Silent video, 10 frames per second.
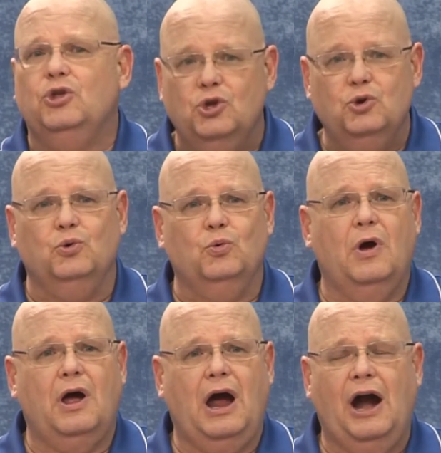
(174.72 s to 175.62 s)

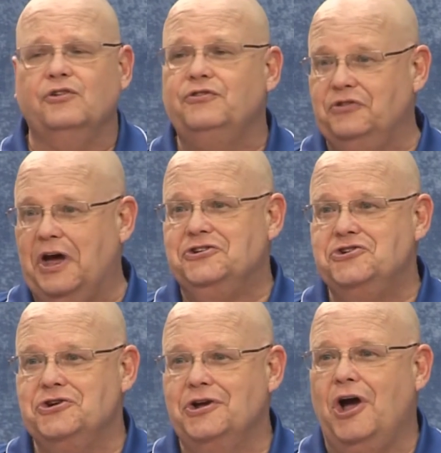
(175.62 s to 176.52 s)
You are
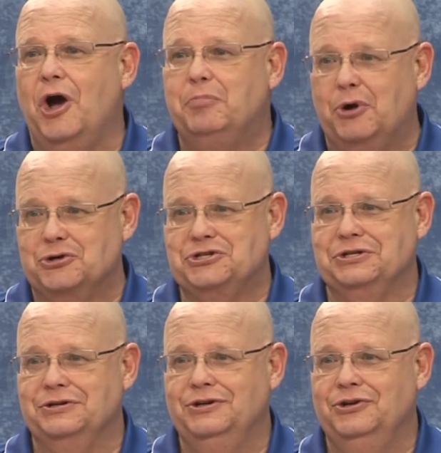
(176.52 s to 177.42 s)
such a
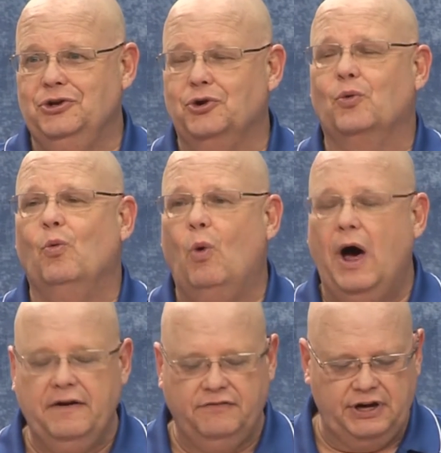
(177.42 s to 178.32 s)
person. You're
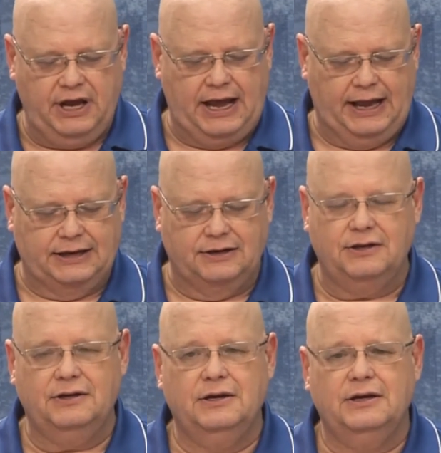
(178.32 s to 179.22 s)
one of a kind.